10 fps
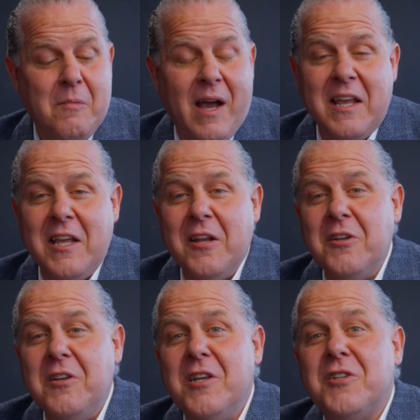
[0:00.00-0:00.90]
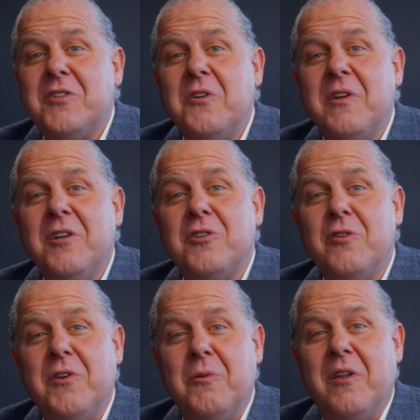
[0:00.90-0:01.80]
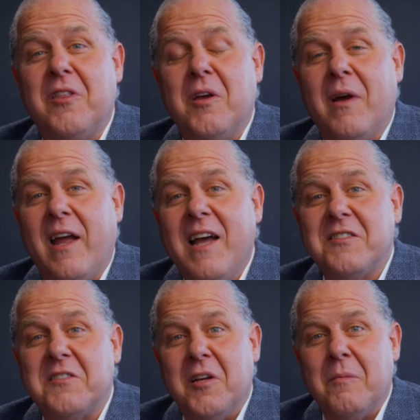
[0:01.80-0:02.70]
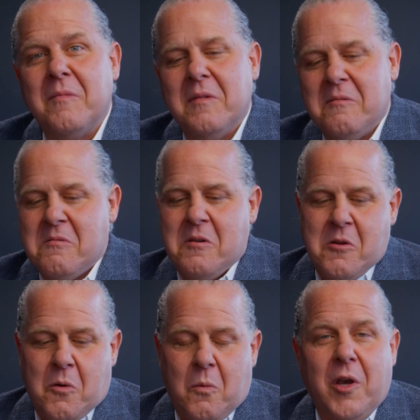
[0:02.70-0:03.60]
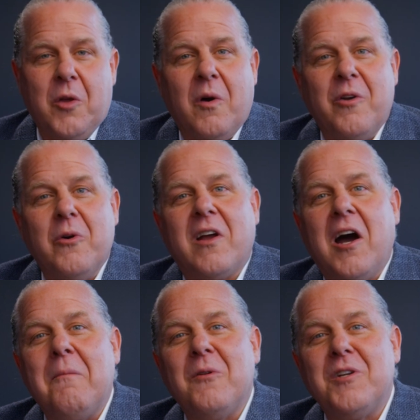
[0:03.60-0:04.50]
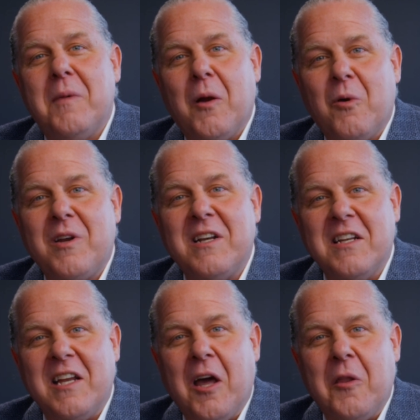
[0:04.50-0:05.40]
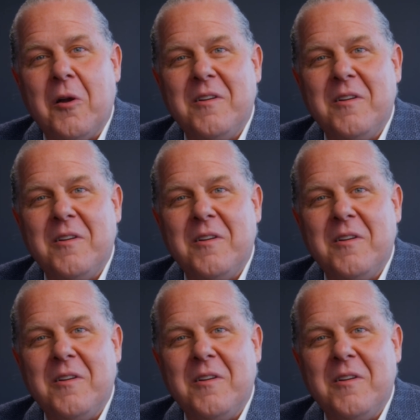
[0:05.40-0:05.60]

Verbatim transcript: my initial interview with him, I asked him, what do you want to accomplish by working together?